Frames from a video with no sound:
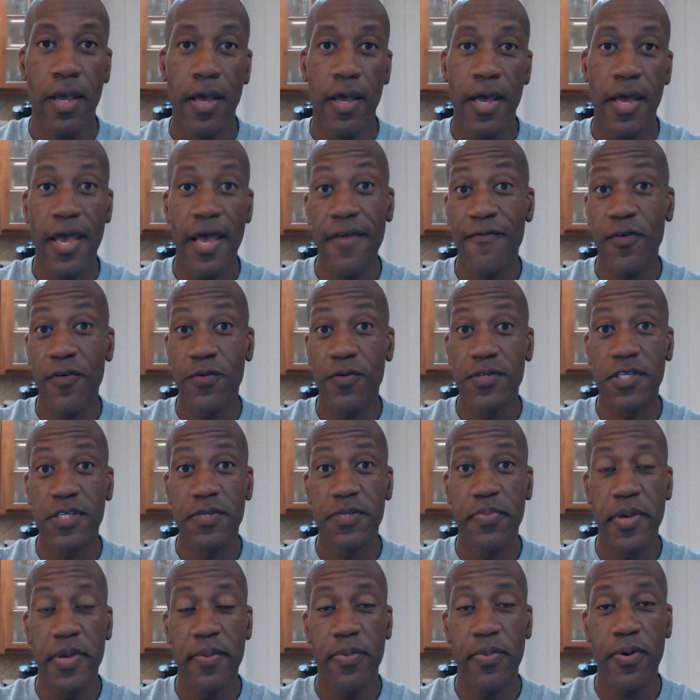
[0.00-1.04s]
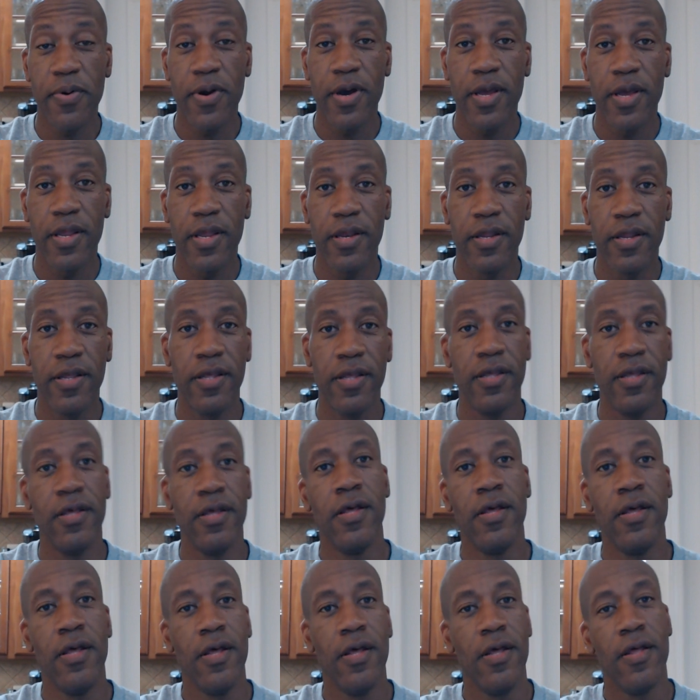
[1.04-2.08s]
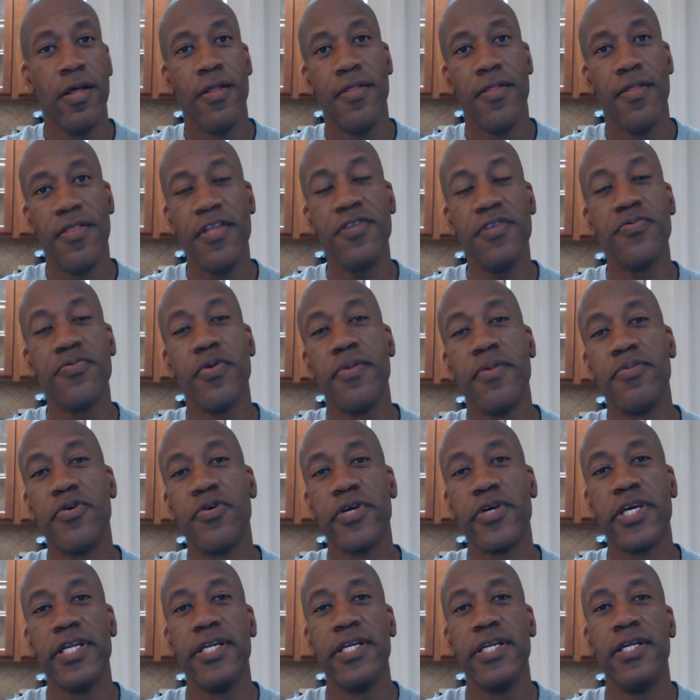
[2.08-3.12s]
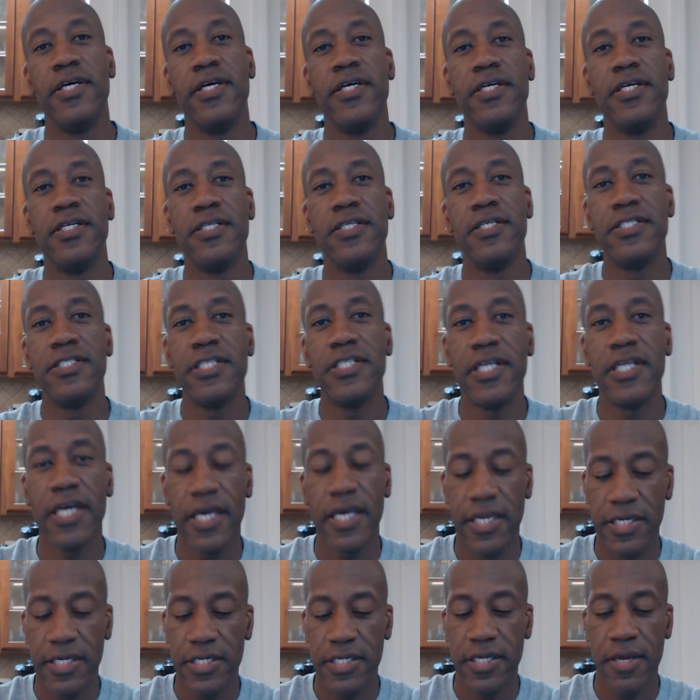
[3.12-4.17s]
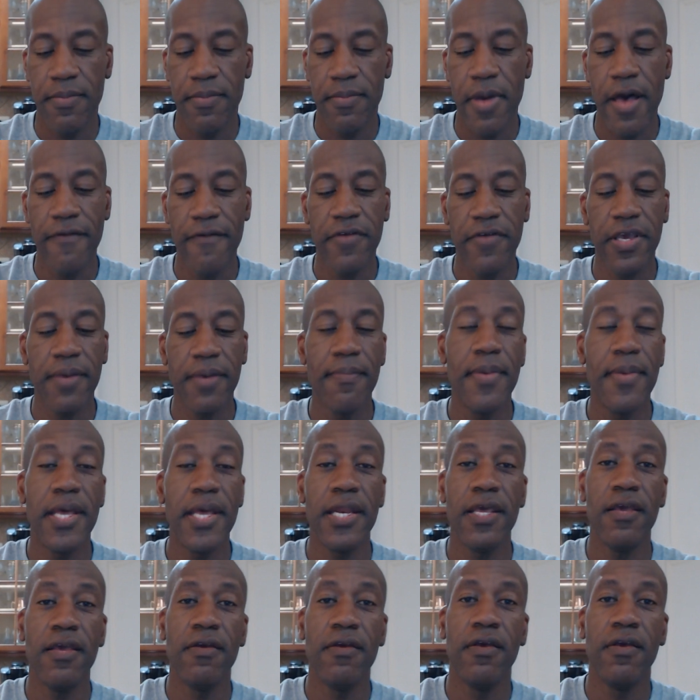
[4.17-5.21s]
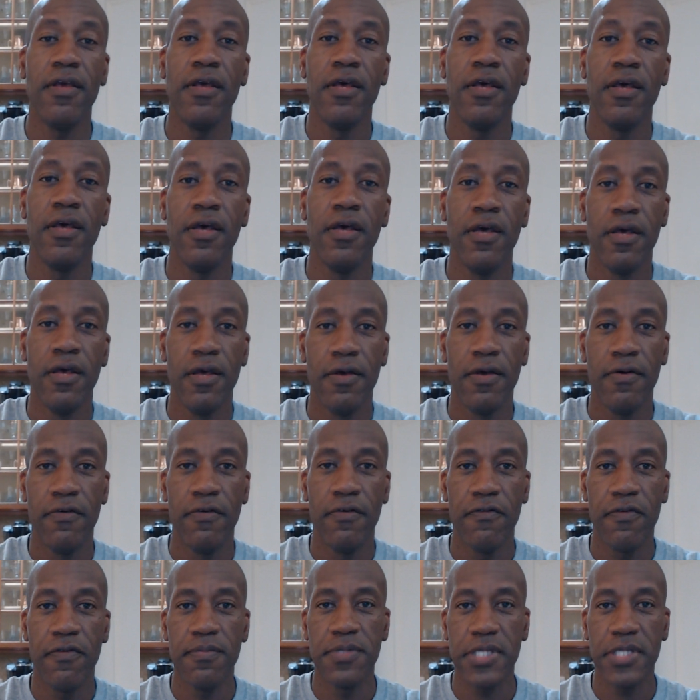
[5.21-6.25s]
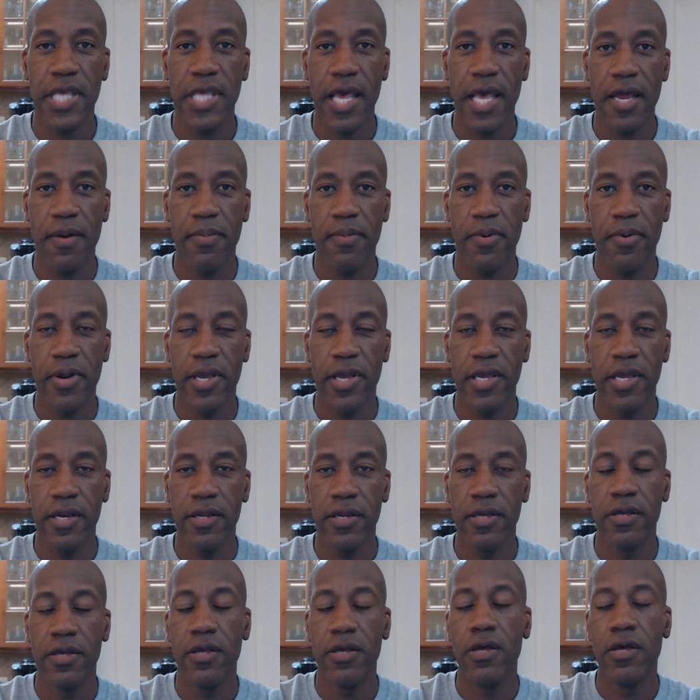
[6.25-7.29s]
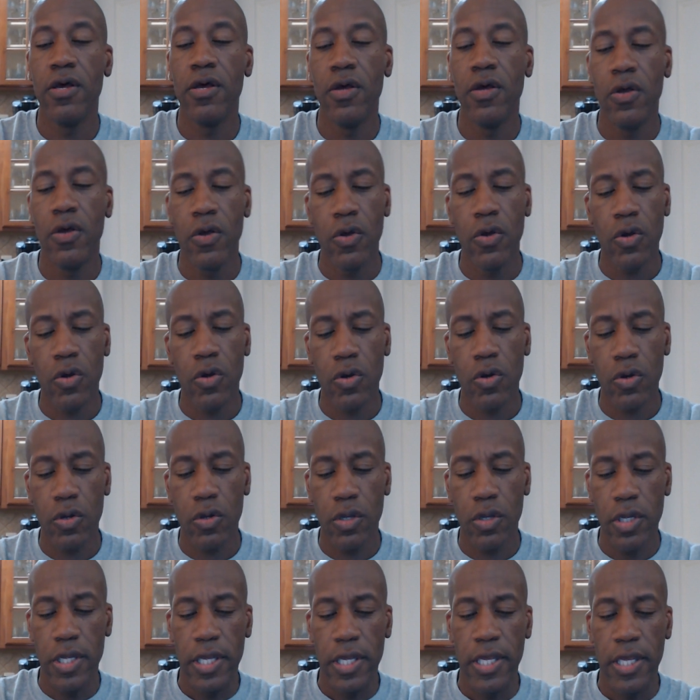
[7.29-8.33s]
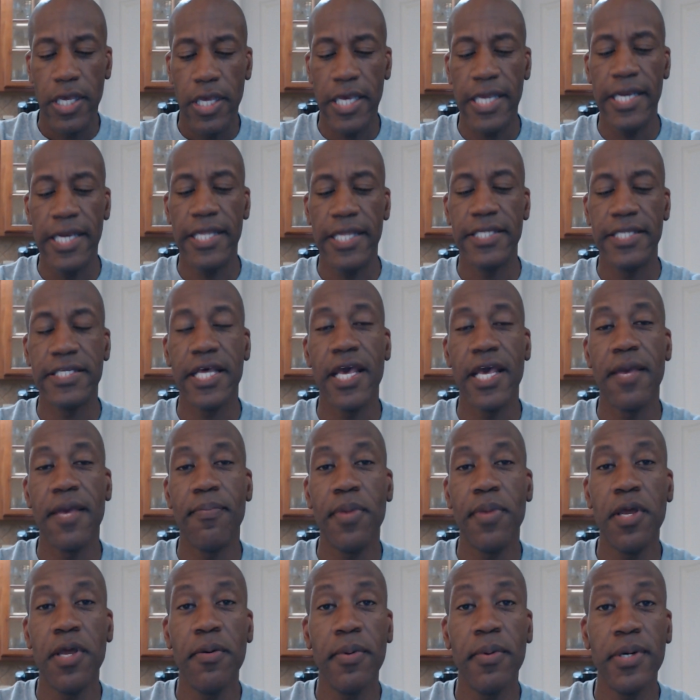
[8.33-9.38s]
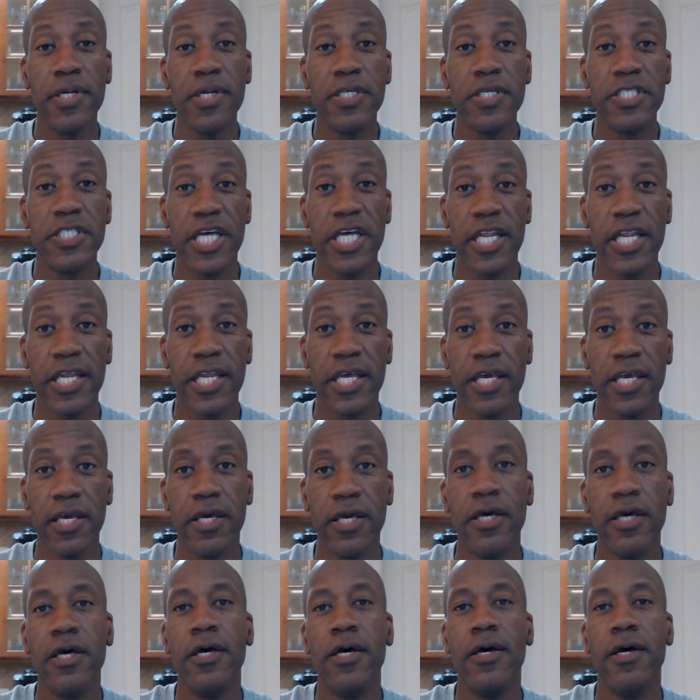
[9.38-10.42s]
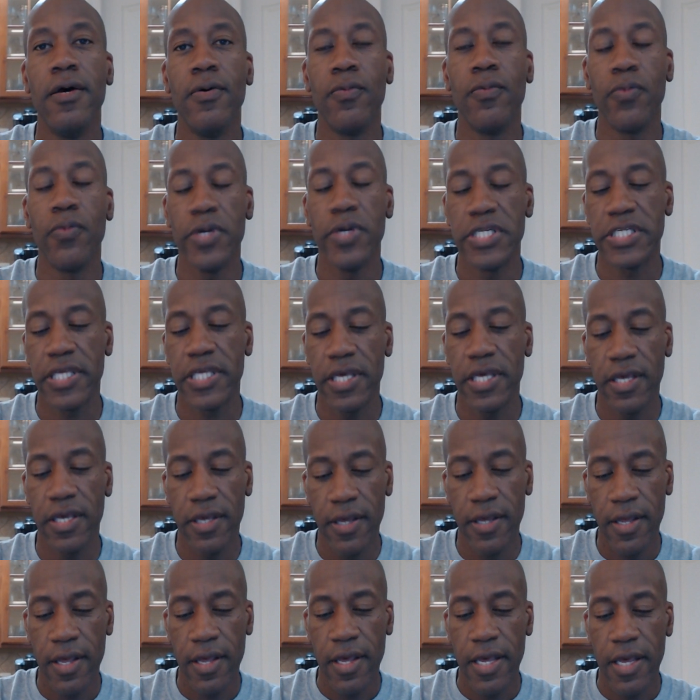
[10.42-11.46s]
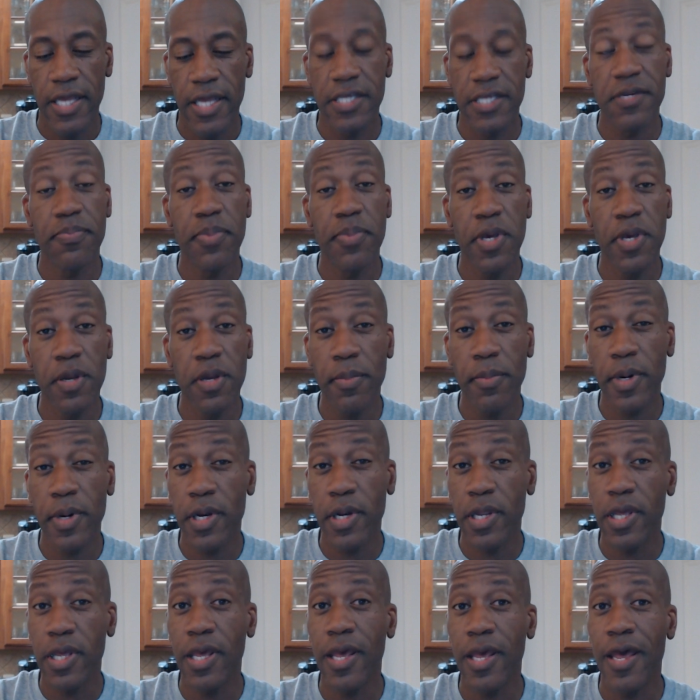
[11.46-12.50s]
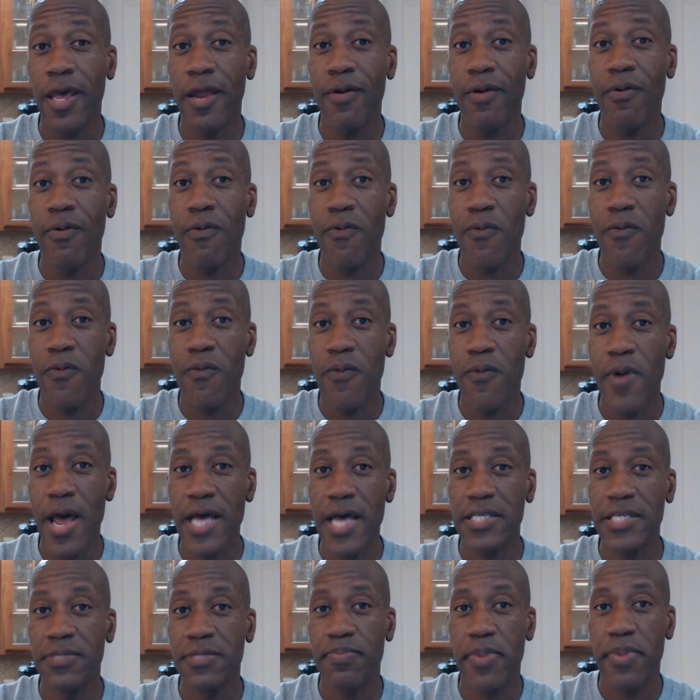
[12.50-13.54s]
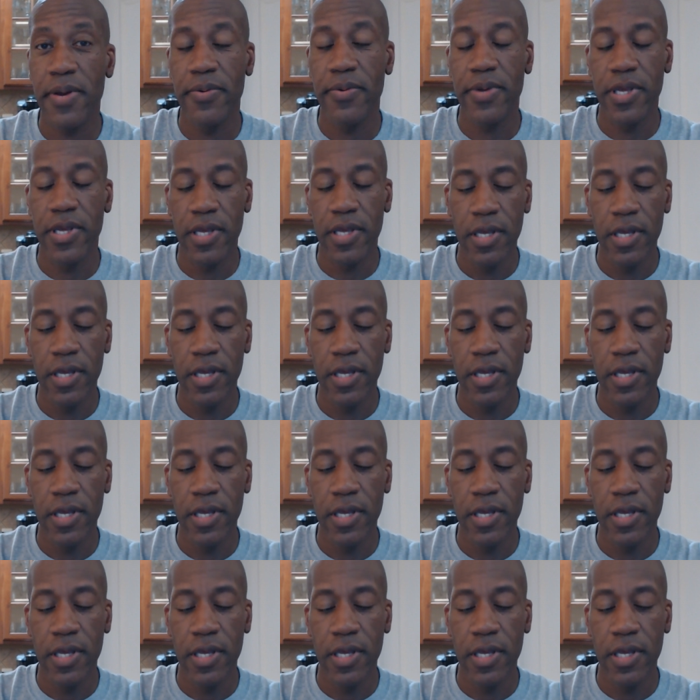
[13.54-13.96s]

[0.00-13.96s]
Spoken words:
Hey folks, it's me, Brian. This is what I'm drinking tonight. I'm having a mini from Scatterbrain. It is a peanut butter and jelly whiskey. It's a peanut butter and raspberry